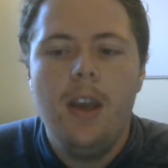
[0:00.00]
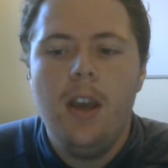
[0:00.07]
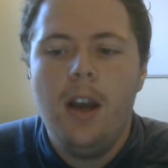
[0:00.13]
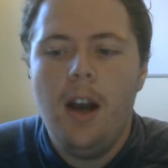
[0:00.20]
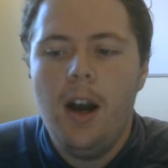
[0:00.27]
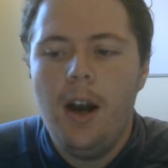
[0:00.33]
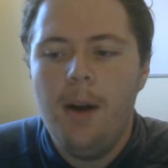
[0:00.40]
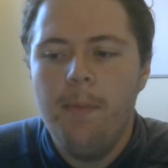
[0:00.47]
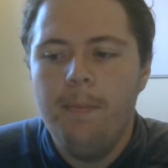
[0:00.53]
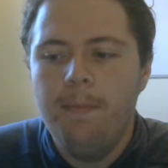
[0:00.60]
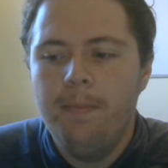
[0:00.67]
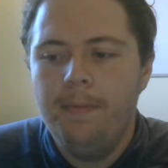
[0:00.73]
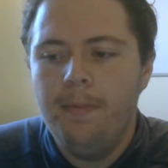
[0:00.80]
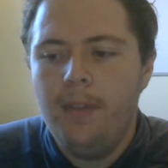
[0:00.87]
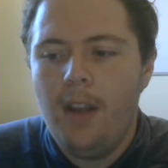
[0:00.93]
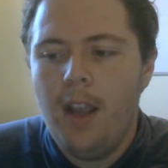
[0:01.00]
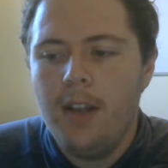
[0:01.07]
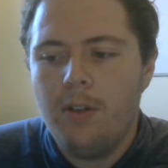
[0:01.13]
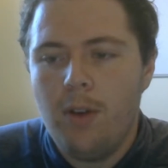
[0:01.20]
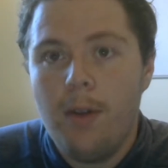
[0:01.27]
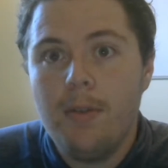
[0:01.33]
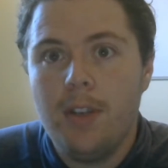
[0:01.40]
And
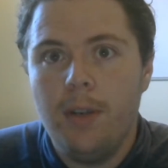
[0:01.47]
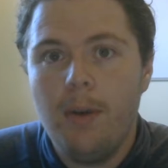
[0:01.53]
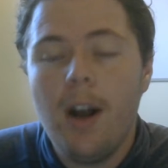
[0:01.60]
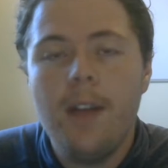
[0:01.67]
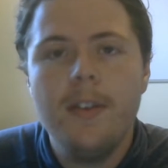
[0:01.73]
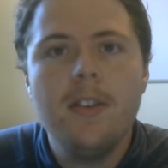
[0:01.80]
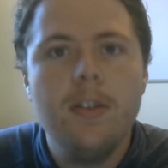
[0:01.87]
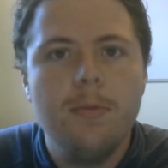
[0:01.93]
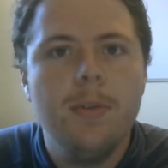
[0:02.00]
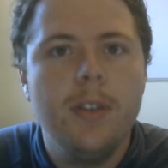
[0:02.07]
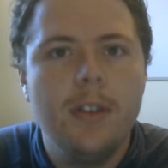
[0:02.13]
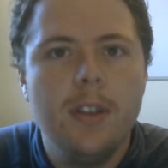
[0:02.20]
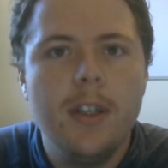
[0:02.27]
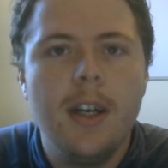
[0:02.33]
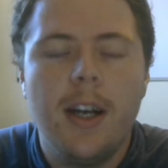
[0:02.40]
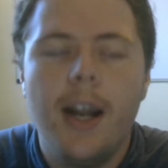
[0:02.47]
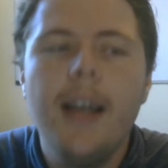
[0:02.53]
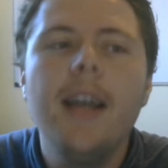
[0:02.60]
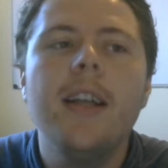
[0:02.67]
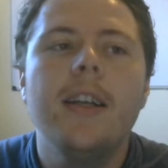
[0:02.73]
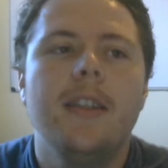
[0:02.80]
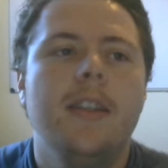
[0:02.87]
so I was like, wow, this is really sick. And I
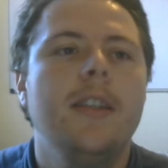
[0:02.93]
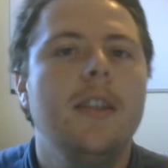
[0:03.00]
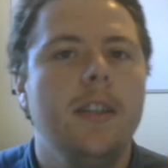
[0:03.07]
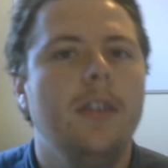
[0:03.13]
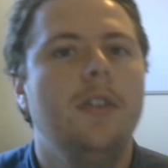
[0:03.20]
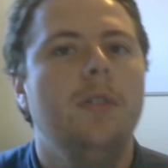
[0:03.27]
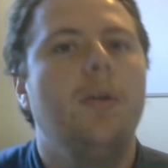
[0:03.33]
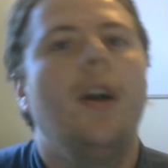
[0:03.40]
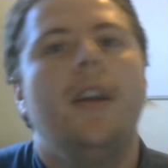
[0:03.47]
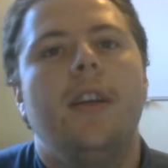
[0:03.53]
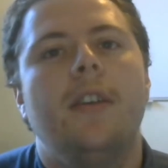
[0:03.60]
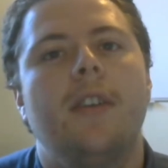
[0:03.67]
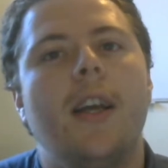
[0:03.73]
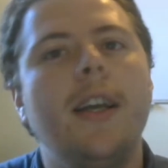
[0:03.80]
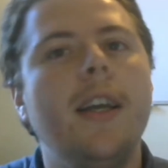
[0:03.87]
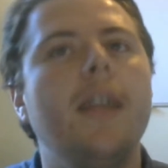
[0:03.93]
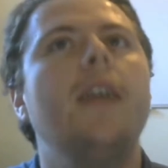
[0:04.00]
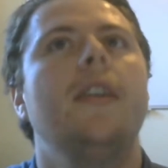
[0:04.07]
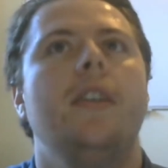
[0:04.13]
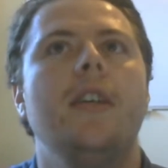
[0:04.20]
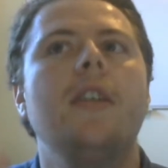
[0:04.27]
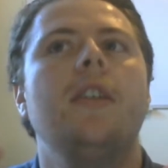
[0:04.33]
get addicted to new ideas. I get
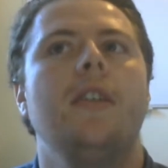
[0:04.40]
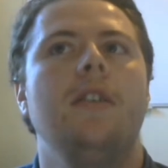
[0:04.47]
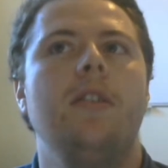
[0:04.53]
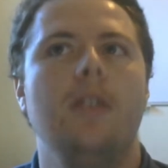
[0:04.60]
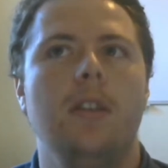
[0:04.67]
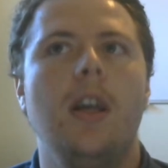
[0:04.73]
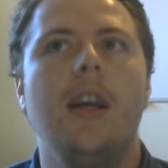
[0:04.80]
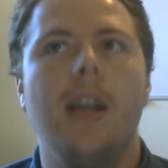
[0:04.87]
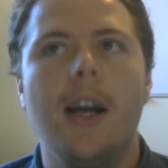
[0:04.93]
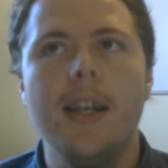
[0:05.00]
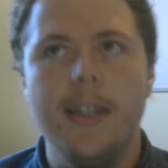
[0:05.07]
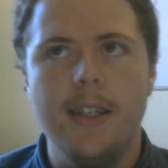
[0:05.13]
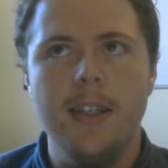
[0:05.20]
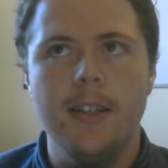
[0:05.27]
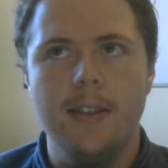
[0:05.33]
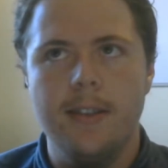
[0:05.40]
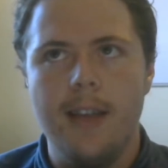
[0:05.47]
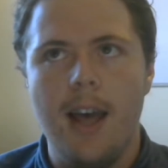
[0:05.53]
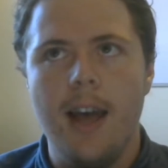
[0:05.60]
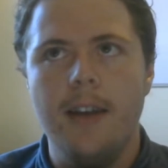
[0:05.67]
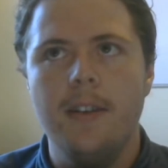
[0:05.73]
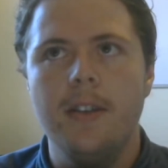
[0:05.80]
addicted to, like, ideas
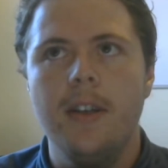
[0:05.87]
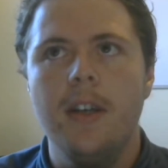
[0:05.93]
that